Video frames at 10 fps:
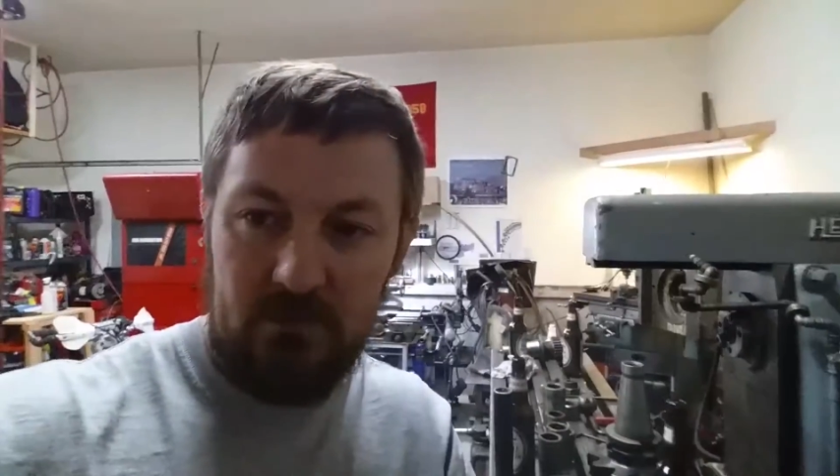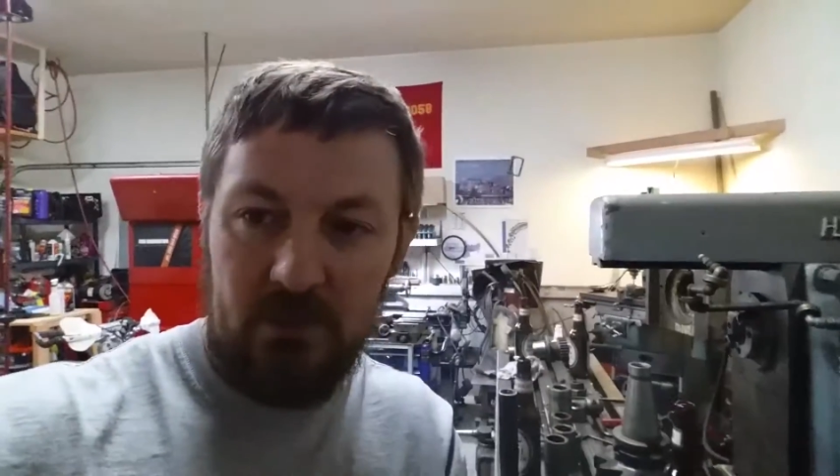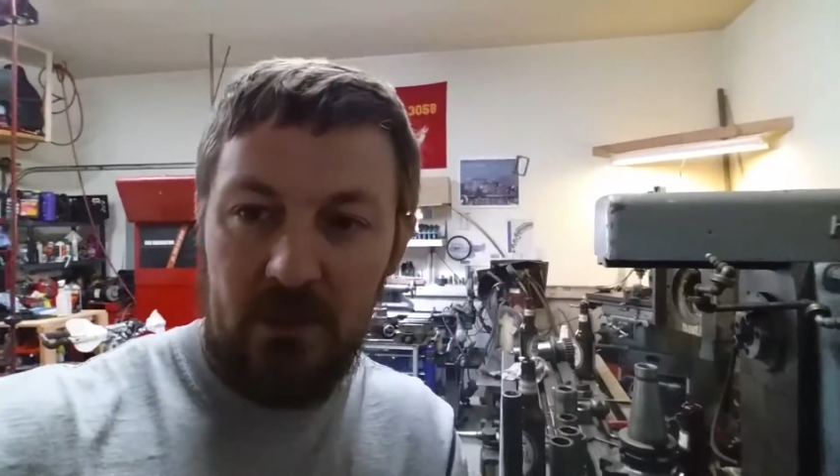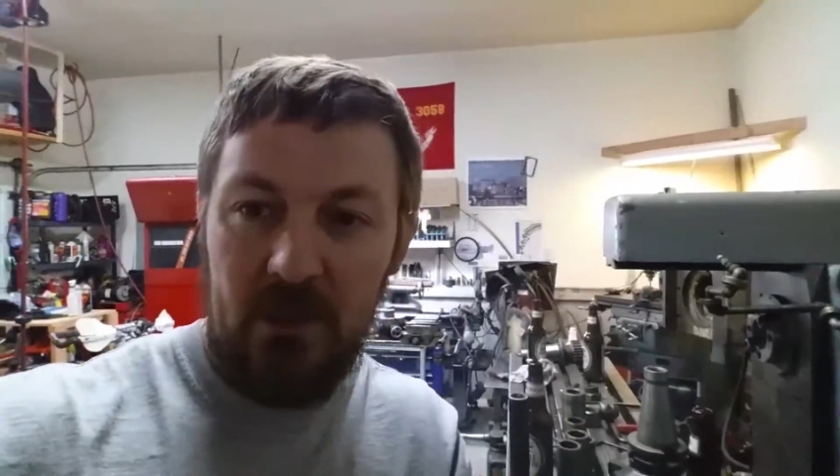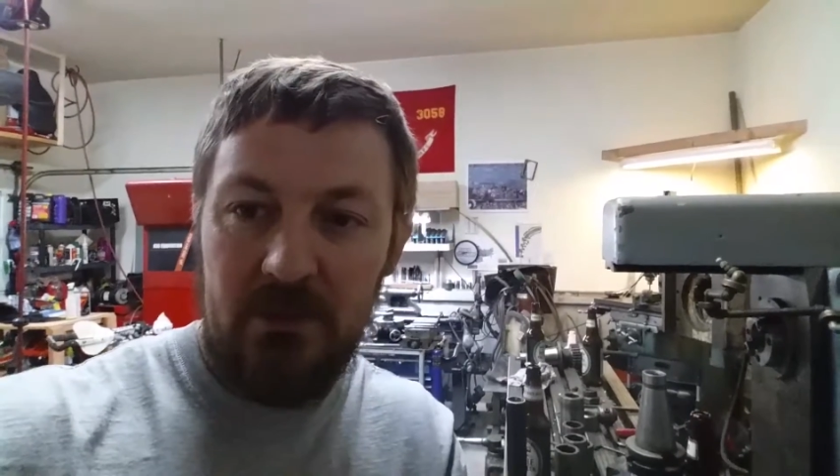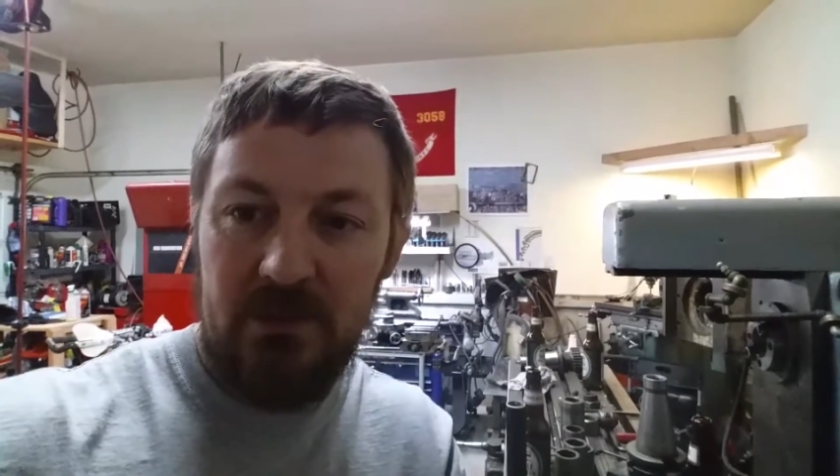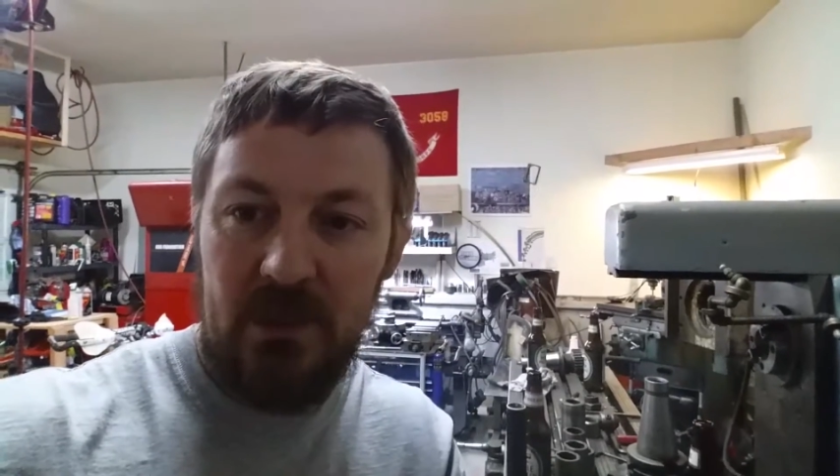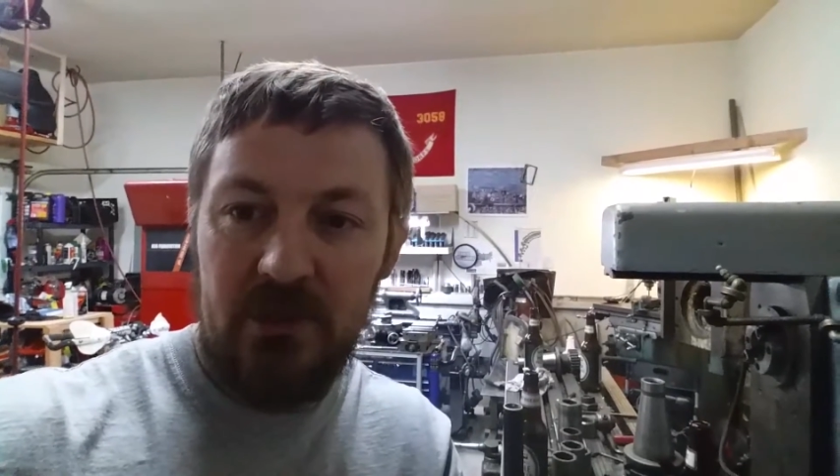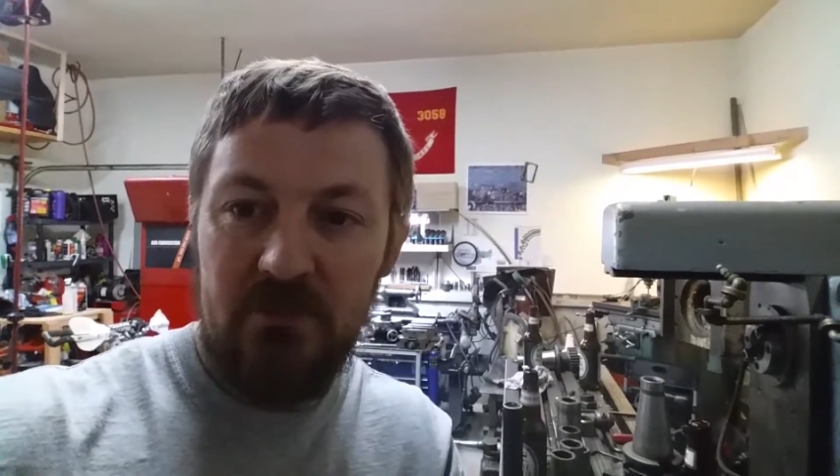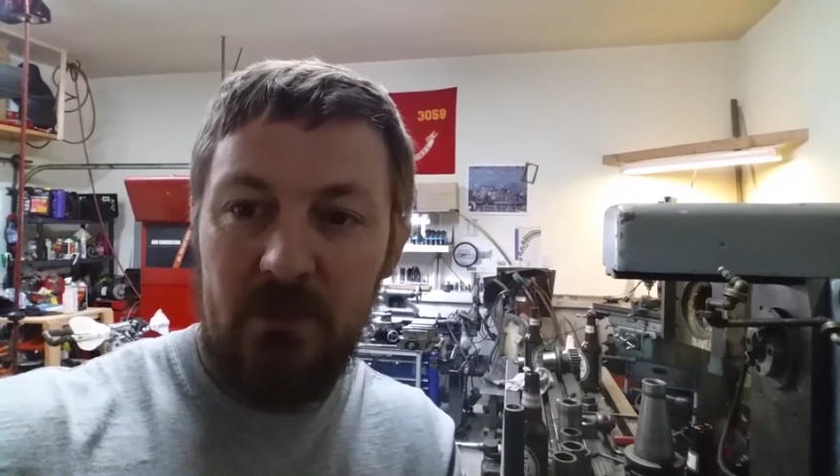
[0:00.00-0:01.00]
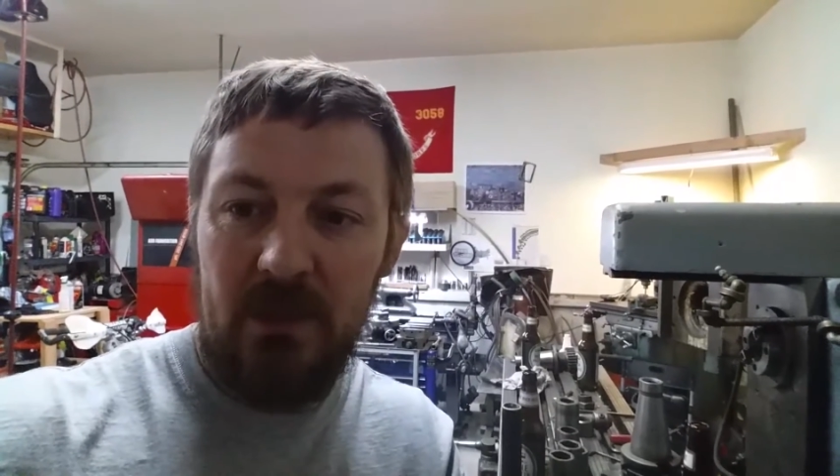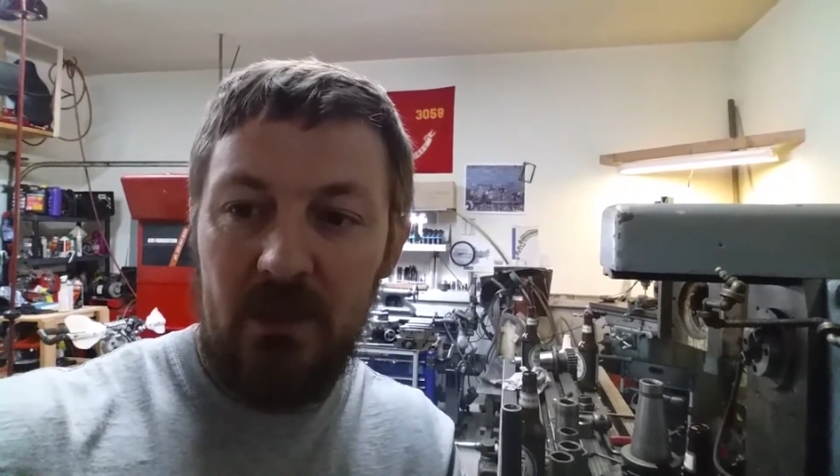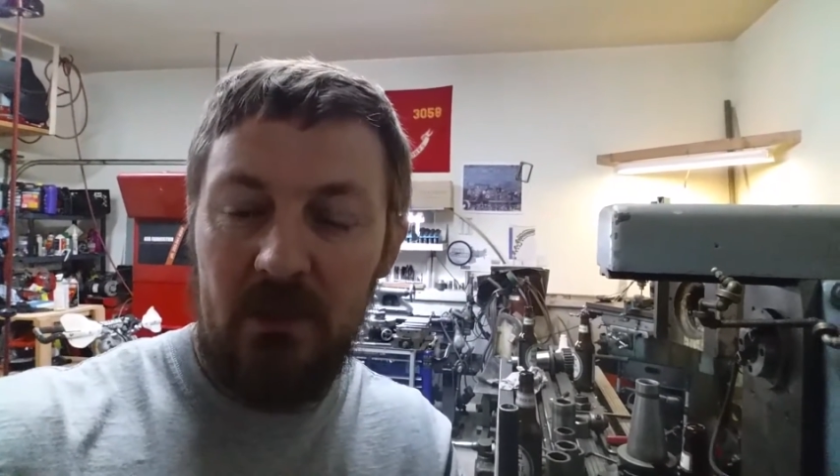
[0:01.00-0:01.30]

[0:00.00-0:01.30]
I can't change my